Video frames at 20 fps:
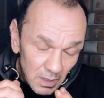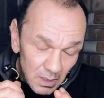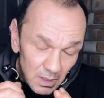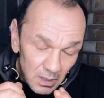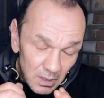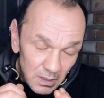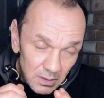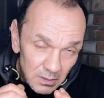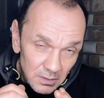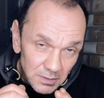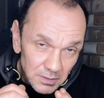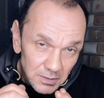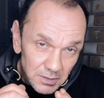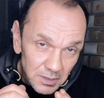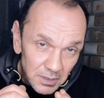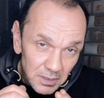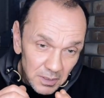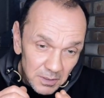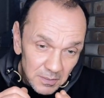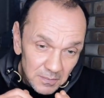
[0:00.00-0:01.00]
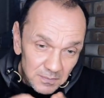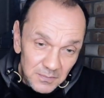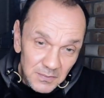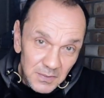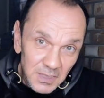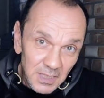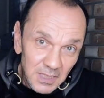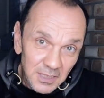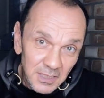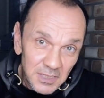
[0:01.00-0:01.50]
And
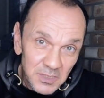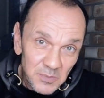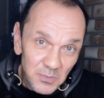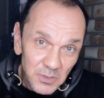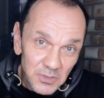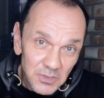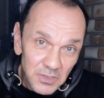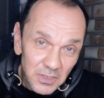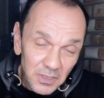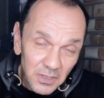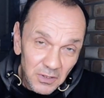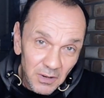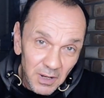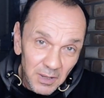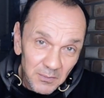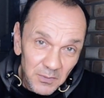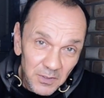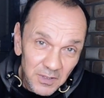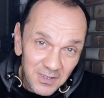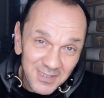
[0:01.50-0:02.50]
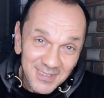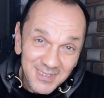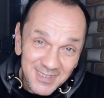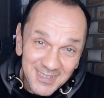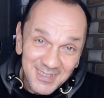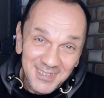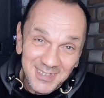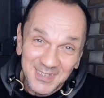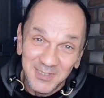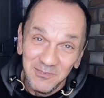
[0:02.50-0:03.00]
yeah, that's most of the crap
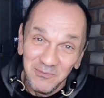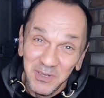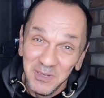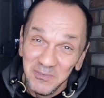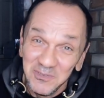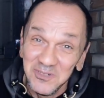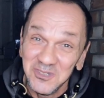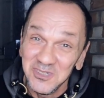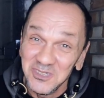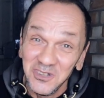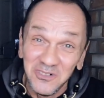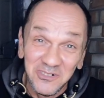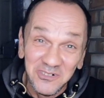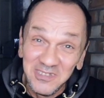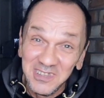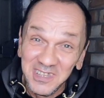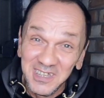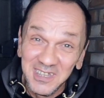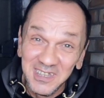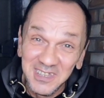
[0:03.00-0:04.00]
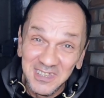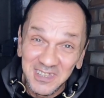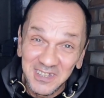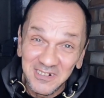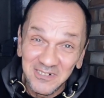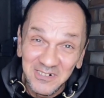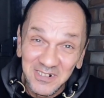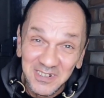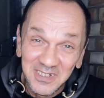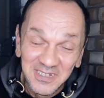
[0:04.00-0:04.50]
that that people store in
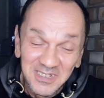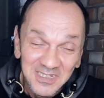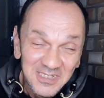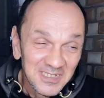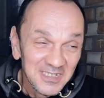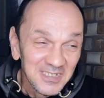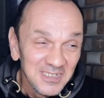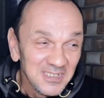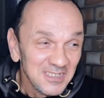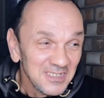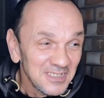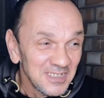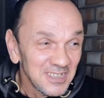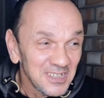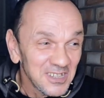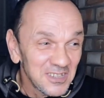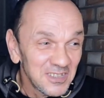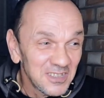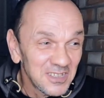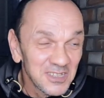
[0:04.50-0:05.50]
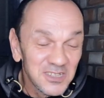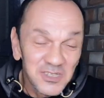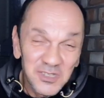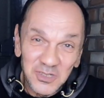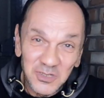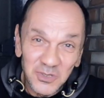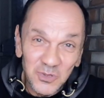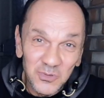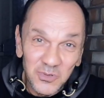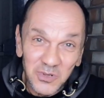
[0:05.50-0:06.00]
their
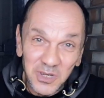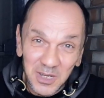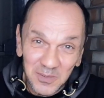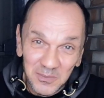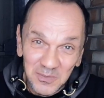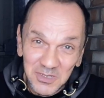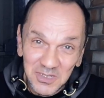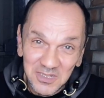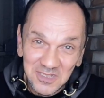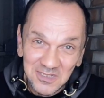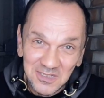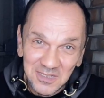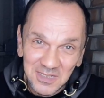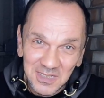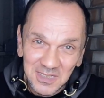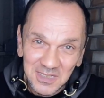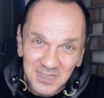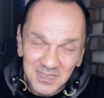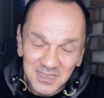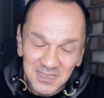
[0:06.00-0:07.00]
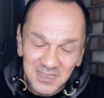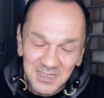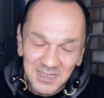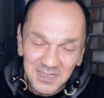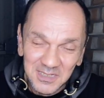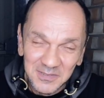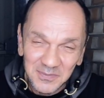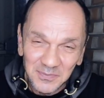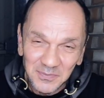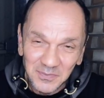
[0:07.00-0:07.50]
store cupboards, don't they?
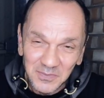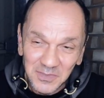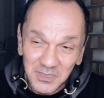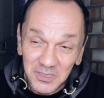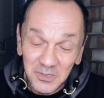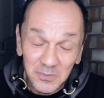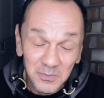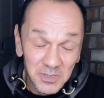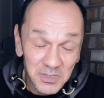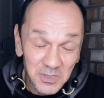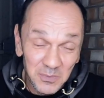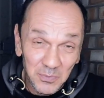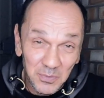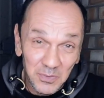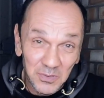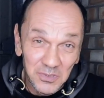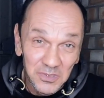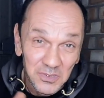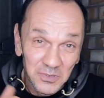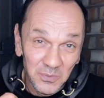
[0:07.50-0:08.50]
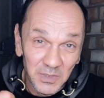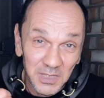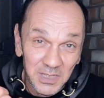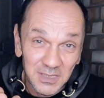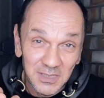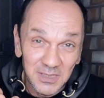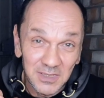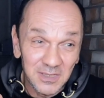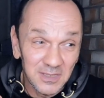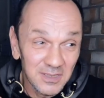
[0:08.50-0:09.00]
Yeah, you'll be surprised.
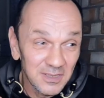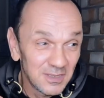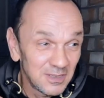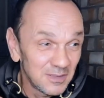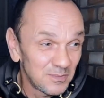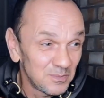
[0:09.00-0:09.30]
Wheat,